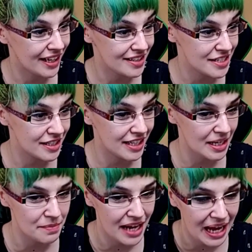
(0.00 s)
to the
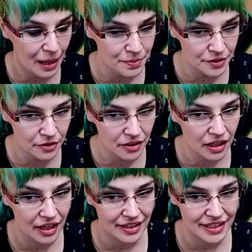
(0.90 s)
game happier
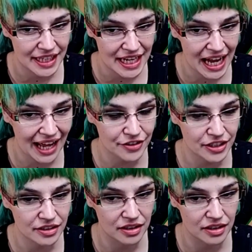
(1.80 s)
than having